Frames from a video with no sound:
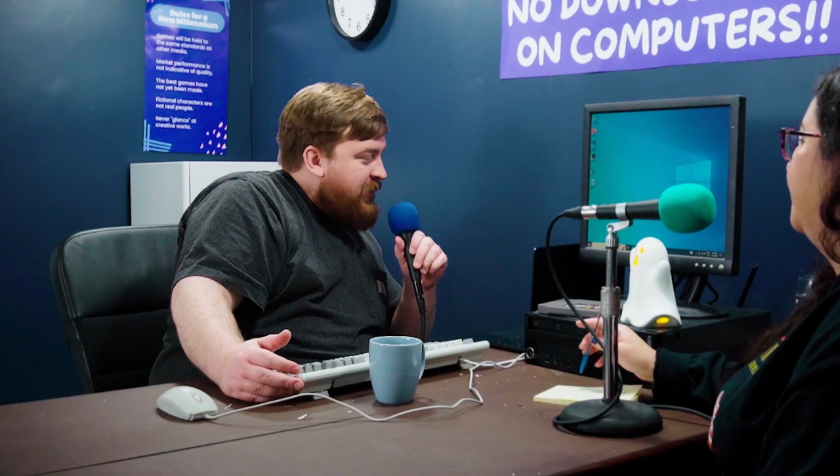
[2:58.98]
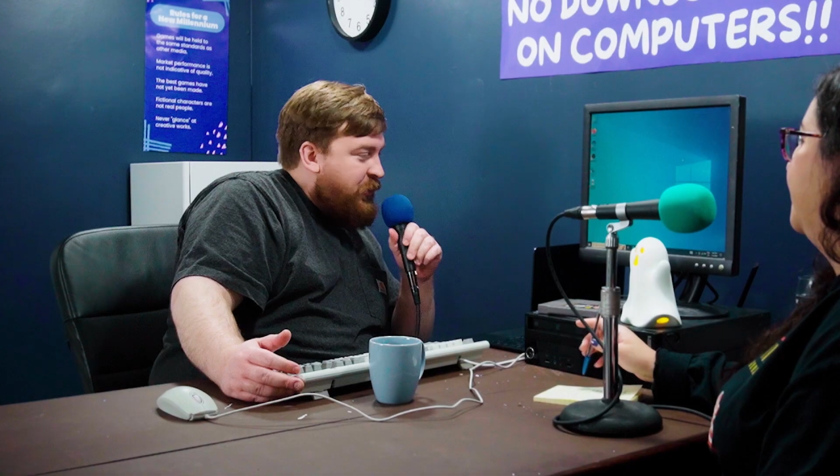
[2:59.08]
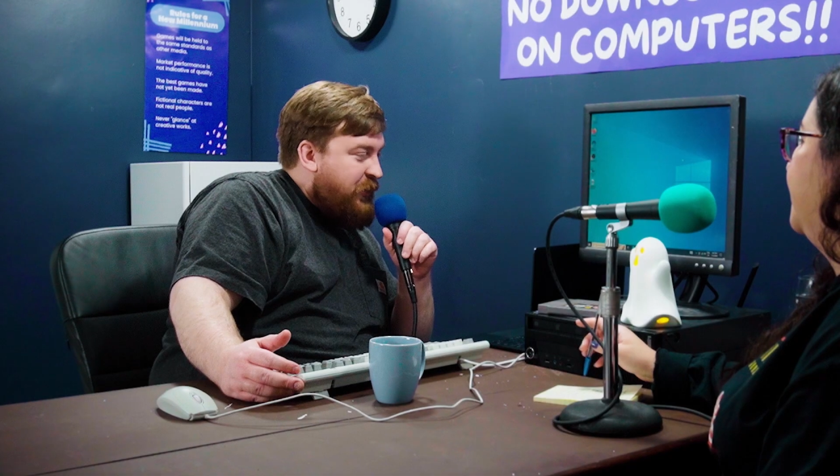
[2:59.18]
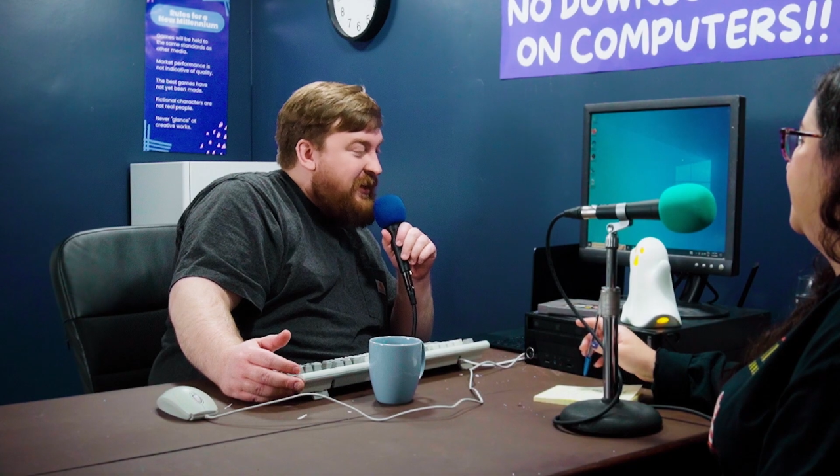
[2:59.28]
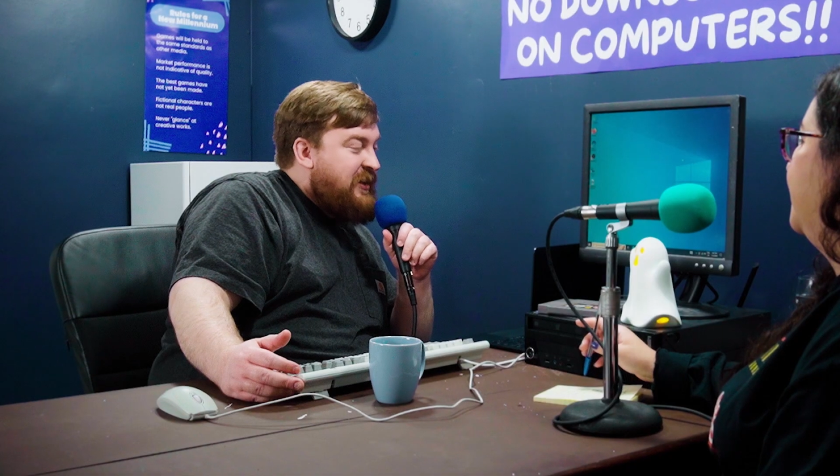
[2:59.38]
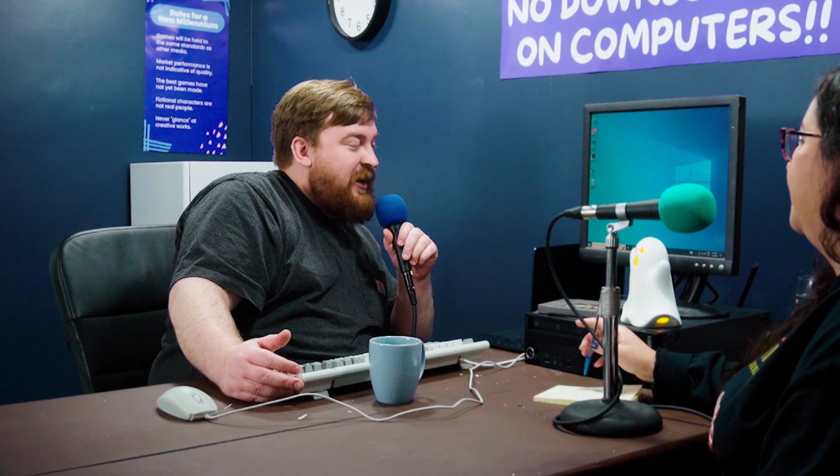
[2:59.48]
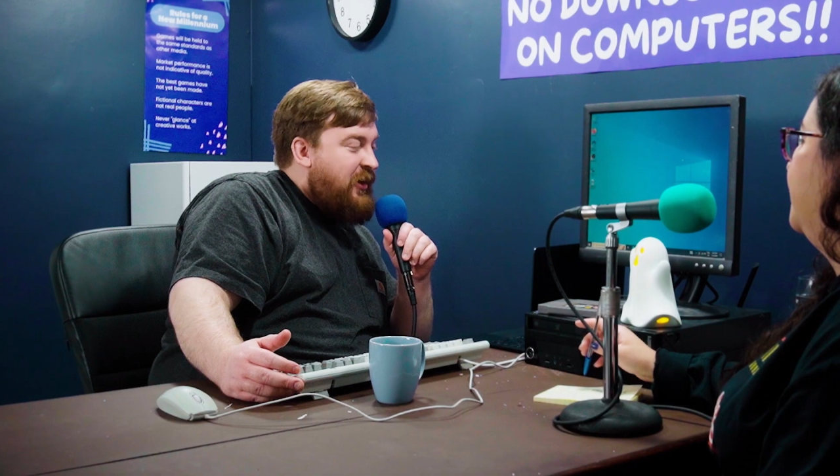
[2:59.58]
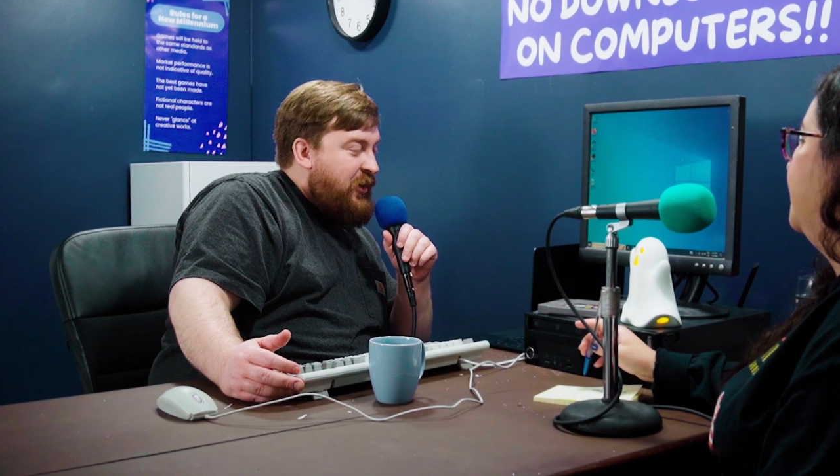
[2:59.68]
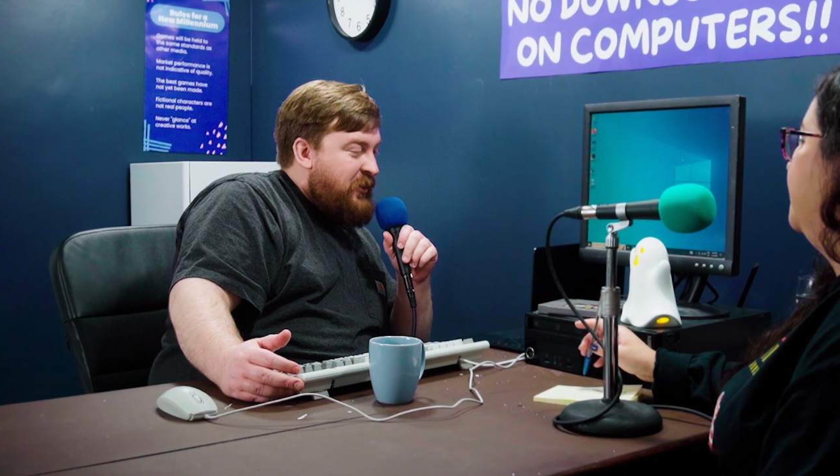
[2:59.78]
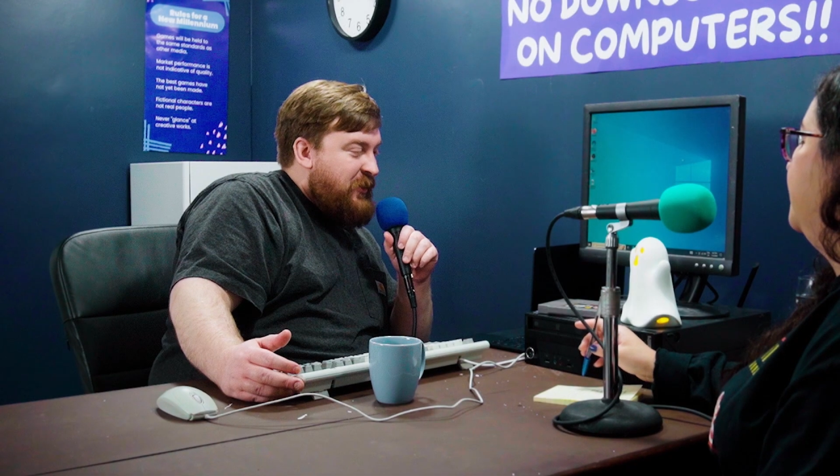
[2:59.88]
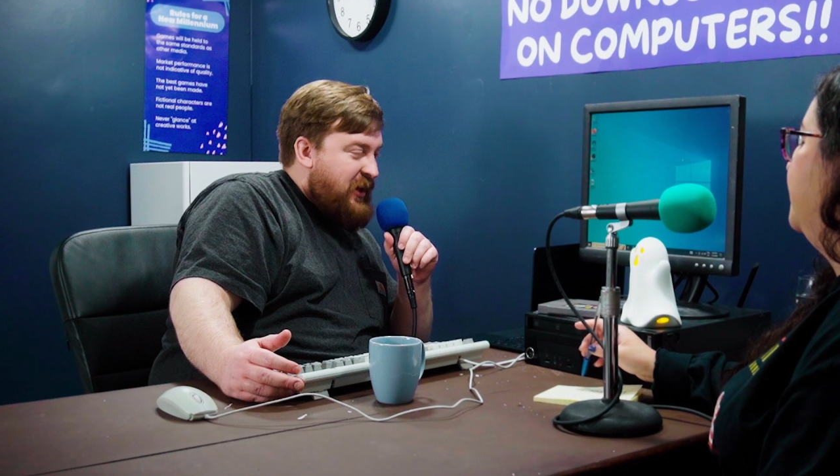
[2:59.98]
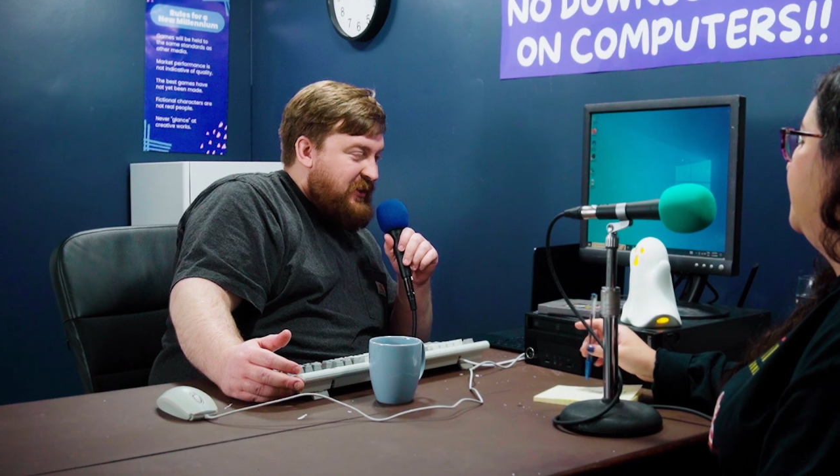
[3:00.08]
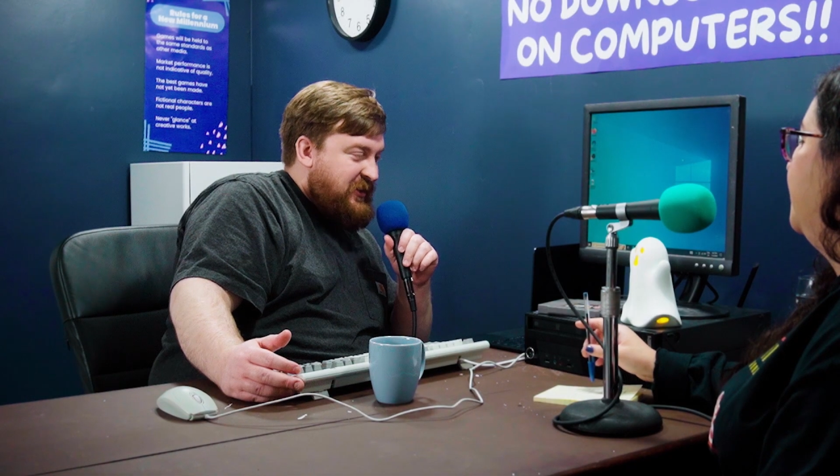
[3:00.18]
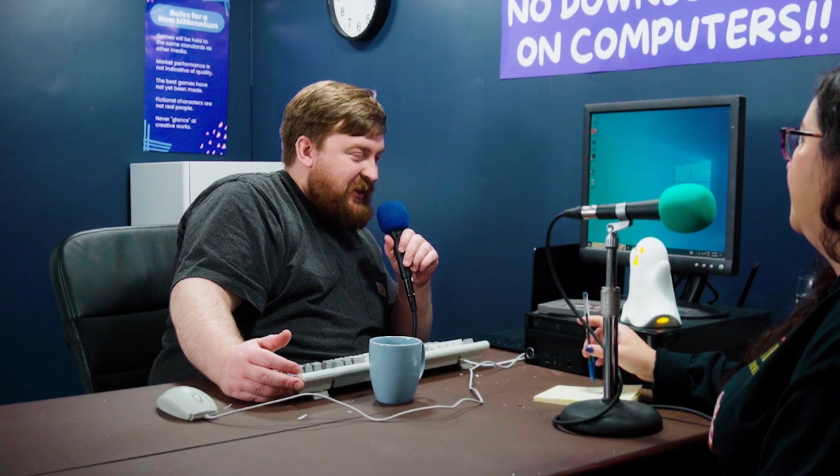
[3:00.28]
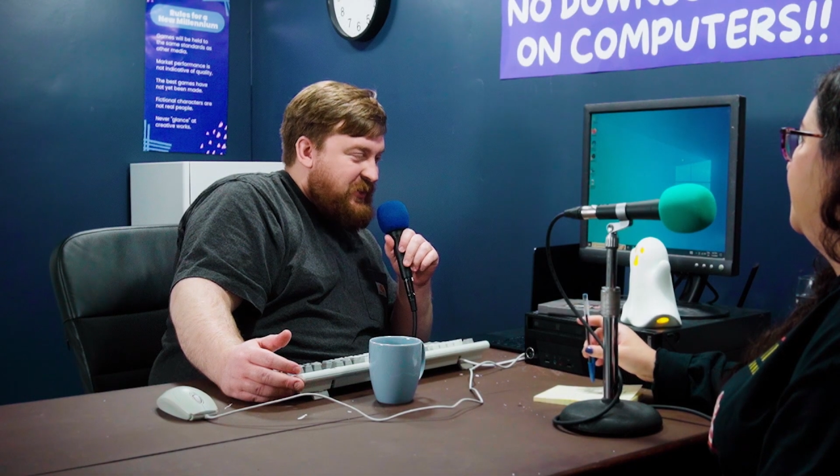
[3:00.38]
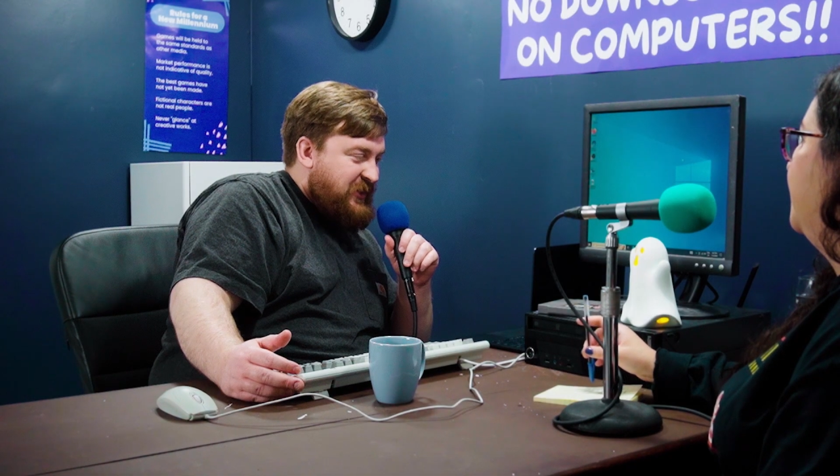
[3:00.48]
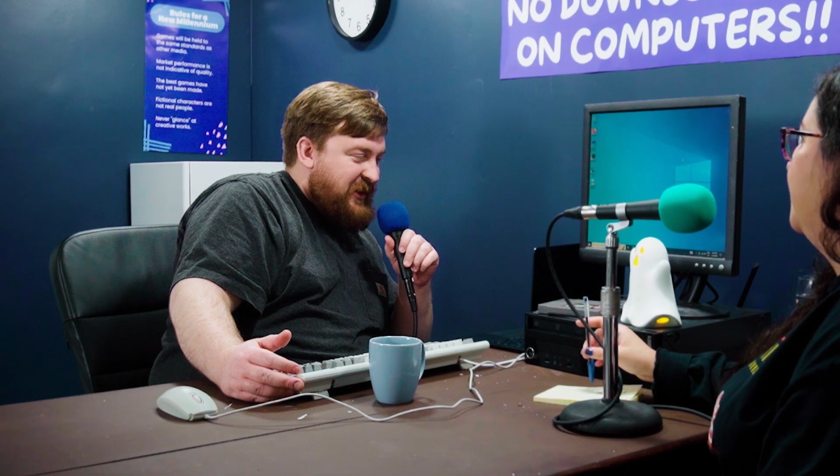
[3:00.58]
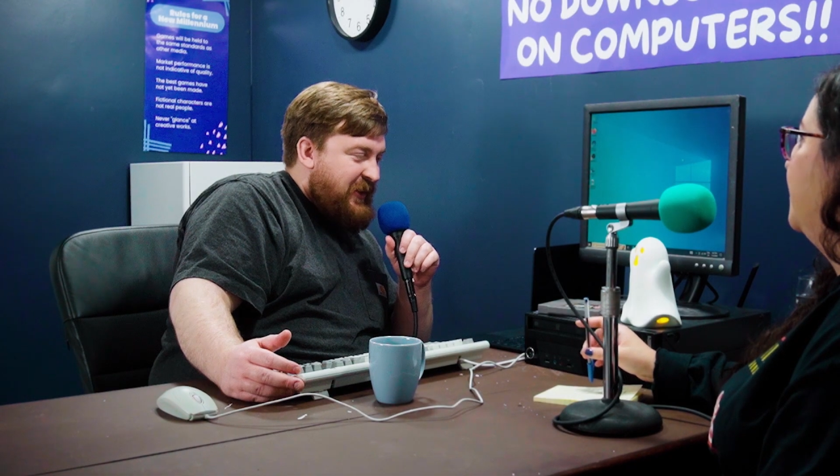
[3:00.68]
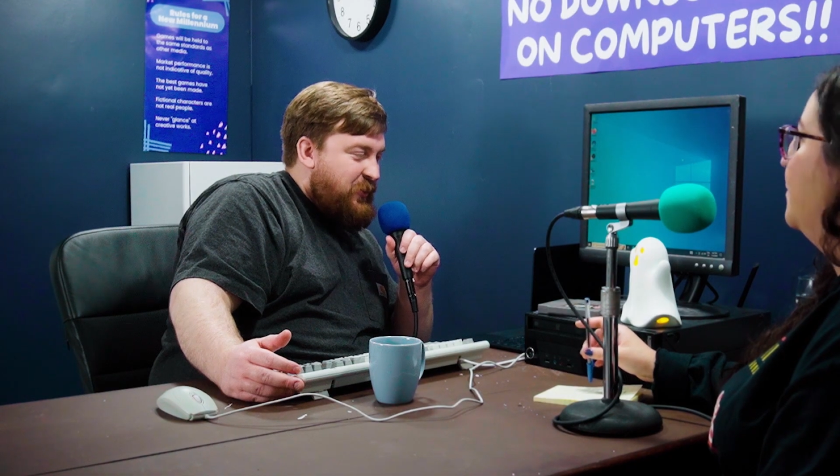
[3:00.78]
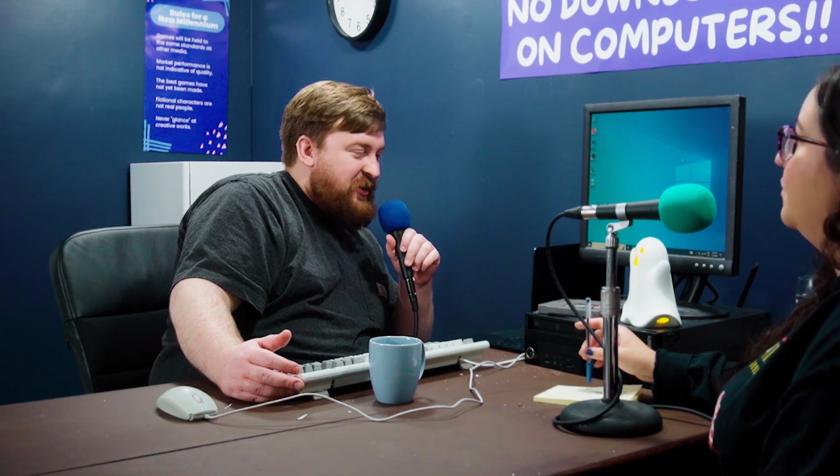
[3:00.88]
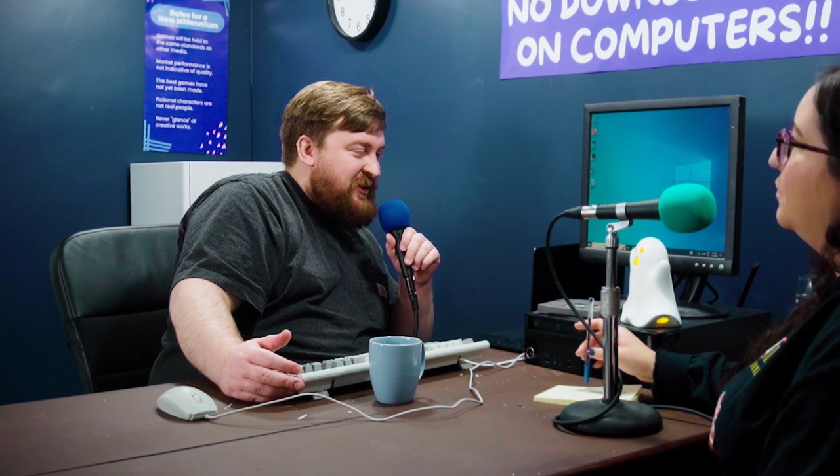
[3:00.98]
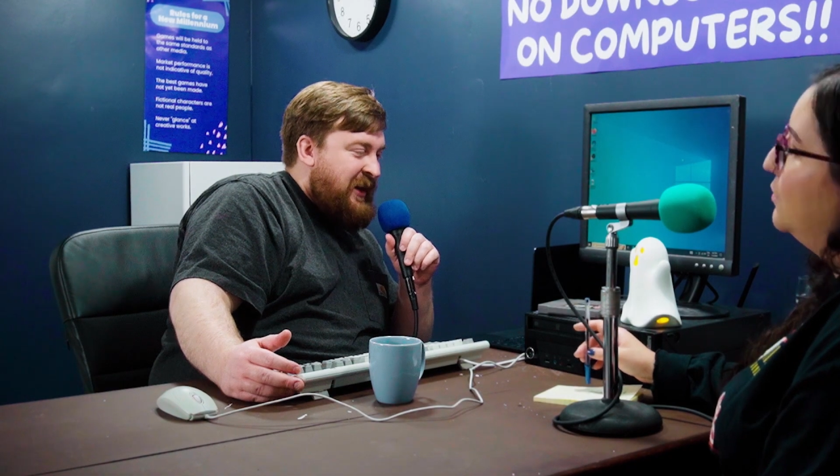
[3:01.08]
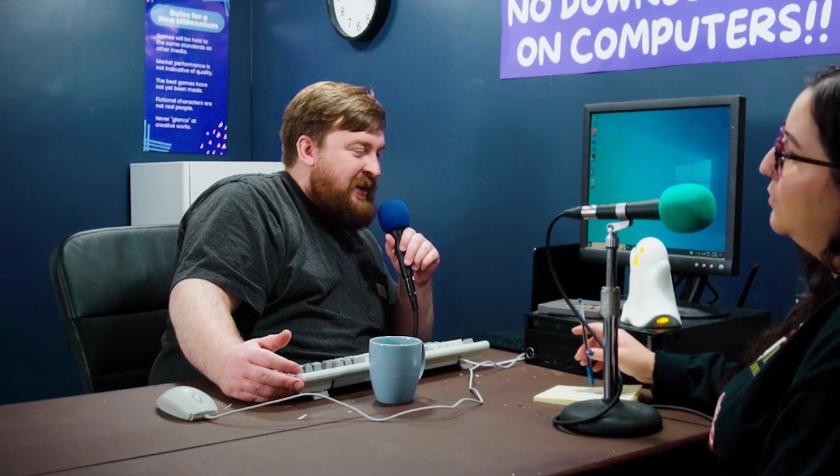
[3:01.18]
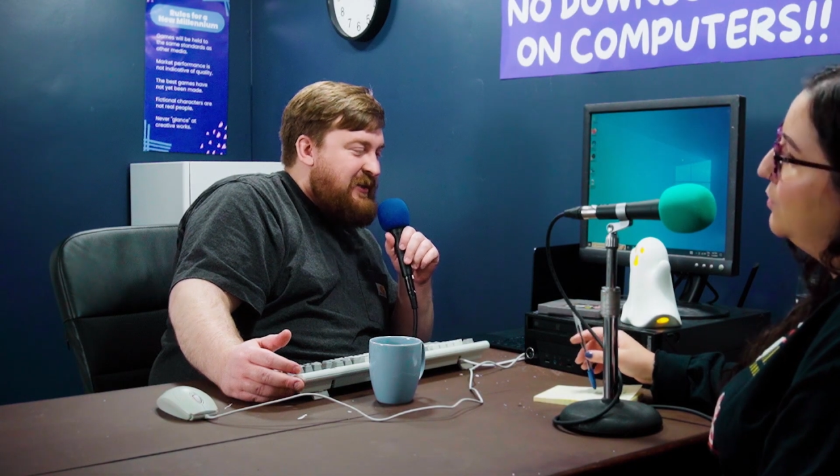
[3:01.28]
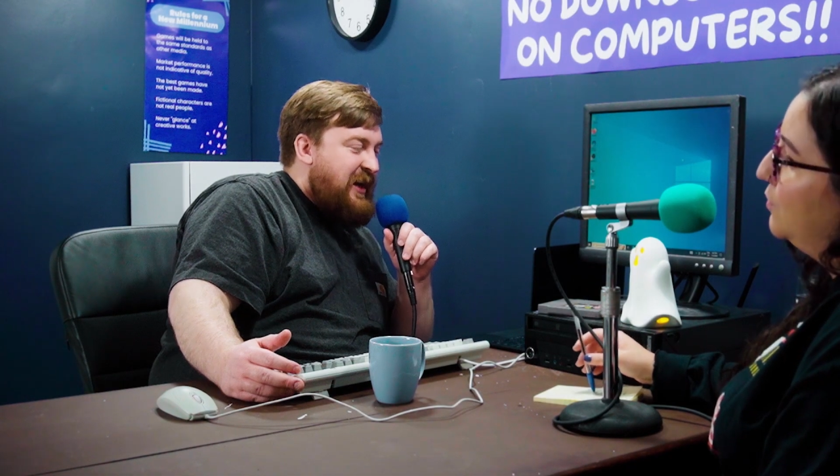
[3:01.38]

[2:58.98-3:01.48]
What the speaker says: "The reason I call them cutscenes was that they were scenes